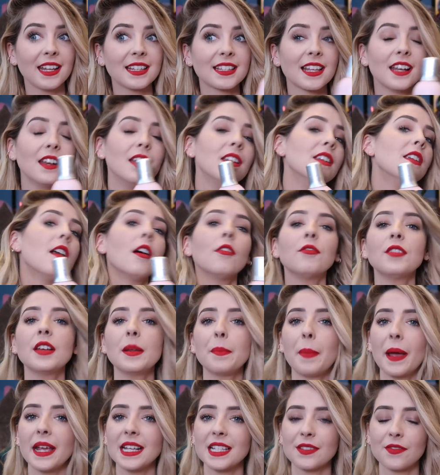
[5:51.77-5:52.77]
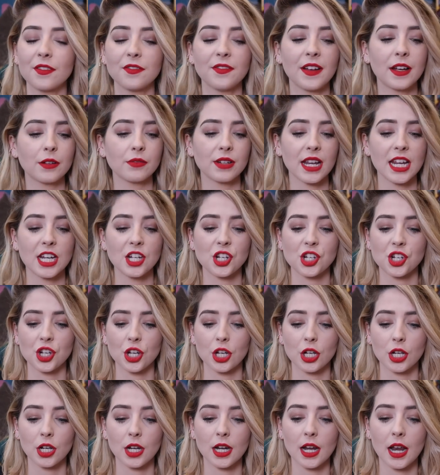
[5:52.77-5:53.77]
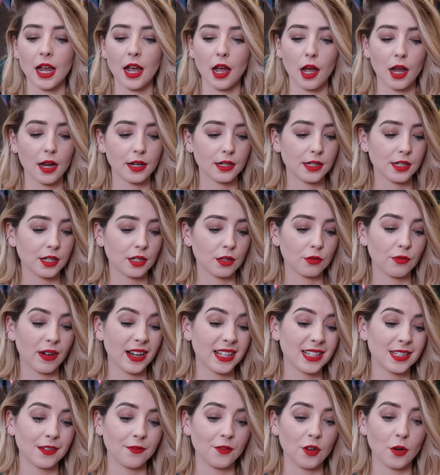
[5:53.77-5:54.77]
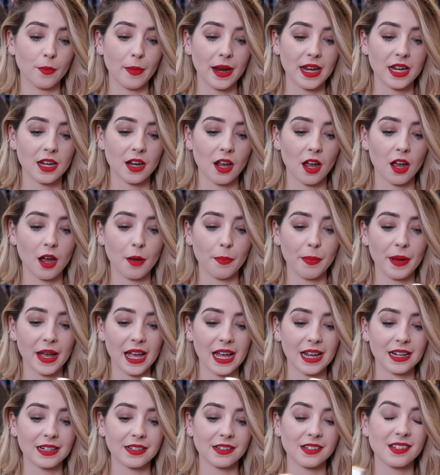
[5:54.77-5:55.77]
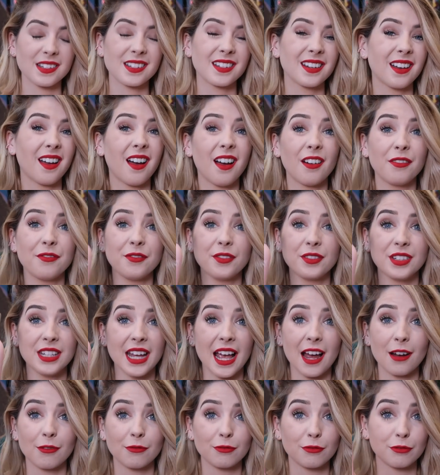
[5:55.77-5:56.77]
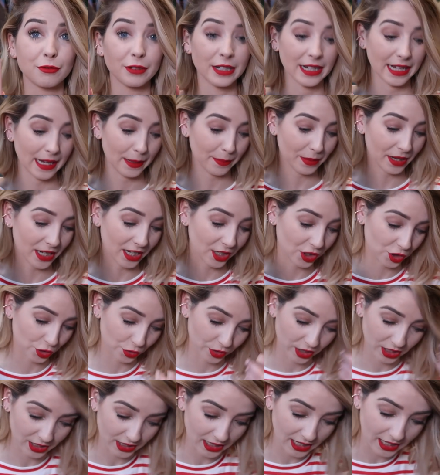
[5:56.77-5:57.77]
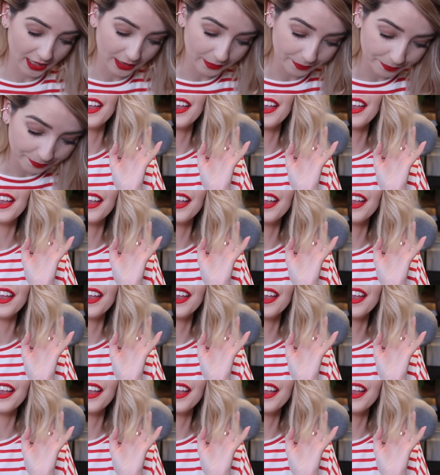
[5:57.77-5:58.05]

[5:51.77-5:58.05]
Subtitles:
It's a lovely base for foundation and the rest of your makeup, and I've really been enjoying that.